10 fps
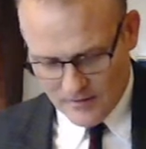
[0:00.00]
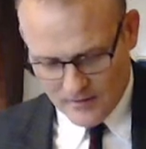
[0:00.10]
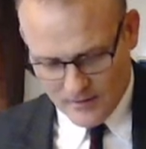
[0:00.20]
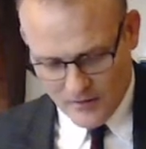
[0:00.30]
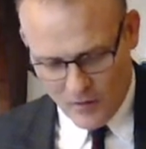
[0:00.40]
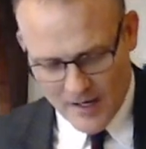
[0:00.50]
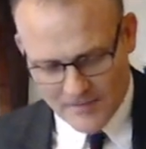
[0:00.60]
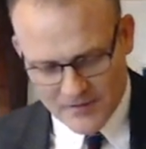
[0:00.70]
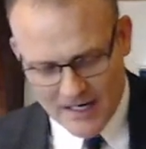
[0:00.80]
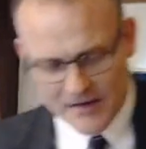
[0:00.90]
the one I'm
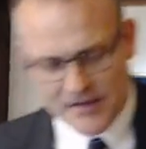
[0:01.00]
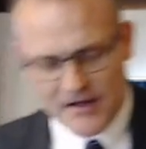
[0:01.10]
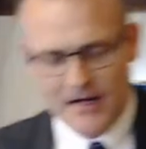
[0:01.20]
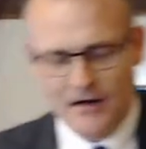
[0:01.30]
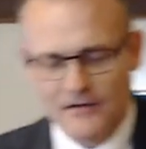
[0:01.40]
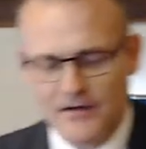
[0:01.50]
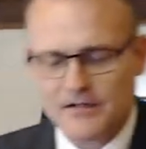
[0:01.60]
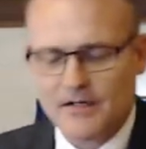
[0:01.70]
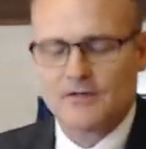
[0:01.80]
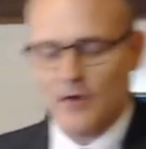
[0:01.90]
trying to think of is,
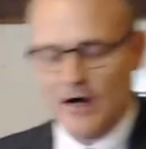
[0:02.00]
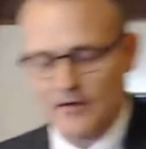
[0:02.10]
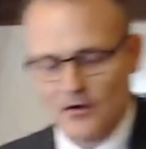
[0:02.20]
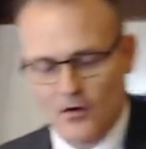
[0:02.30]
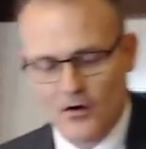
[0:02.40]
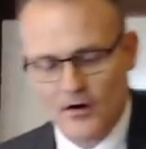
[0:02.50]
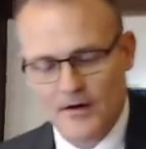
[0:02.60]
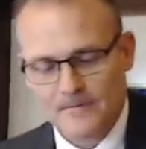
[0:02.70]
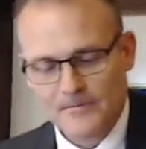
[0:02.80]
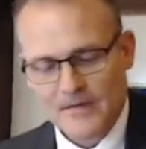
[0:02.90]
is where the Lord
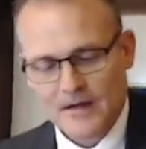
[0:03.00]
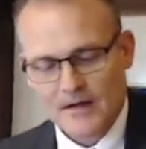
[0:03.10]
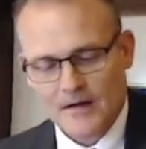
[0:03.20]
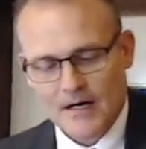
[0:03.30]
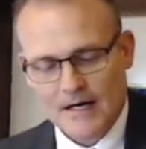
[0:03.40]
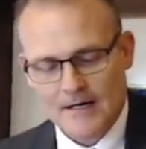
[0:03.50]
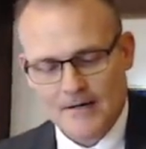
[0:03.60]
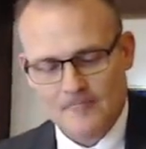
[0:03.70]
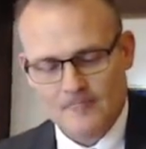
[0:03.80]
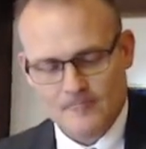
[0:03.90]

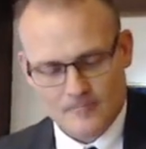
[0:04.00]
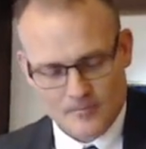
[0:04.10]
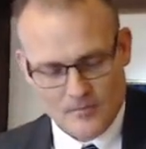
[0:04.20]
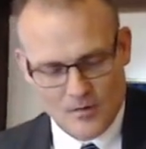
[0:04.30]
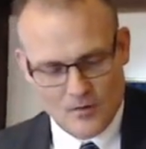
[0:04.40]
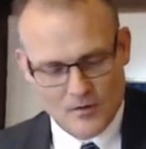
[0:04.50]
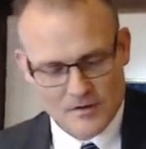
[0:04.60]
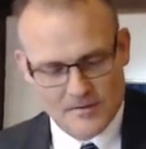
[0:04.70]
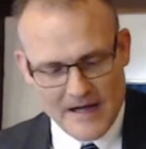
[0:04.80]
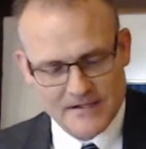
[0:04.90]
um, was
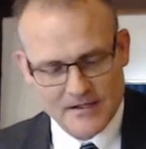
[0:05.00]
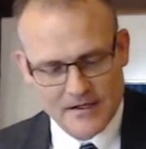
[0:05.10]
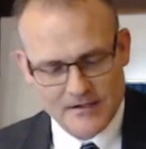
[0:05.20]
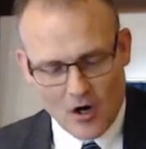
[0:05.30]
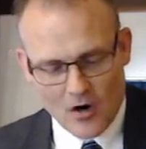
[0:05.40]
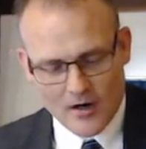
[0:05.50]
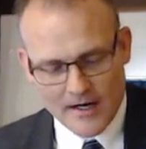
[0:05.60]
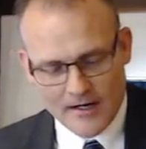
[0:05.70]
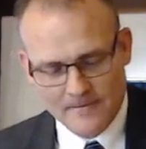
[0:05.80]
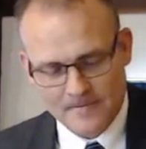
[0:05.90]
basically talking